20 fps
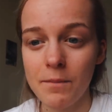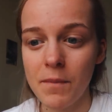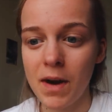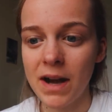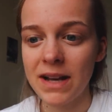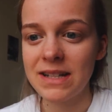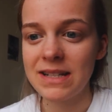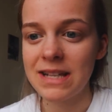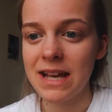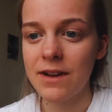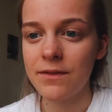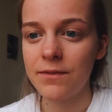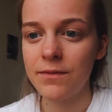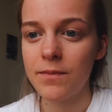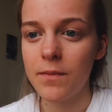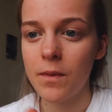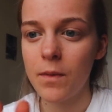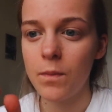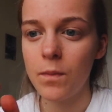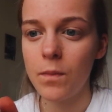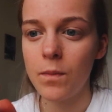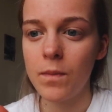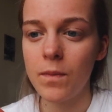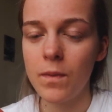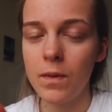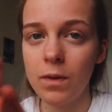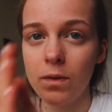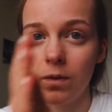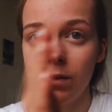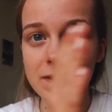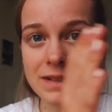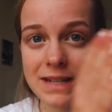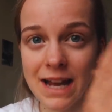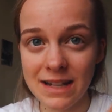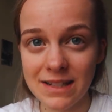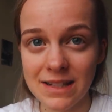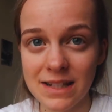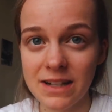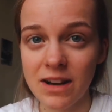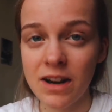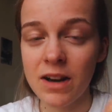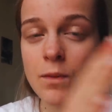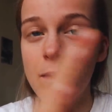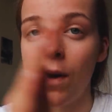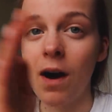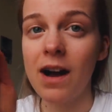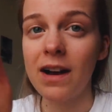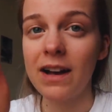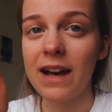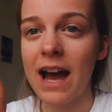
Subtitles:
mindset of necessary work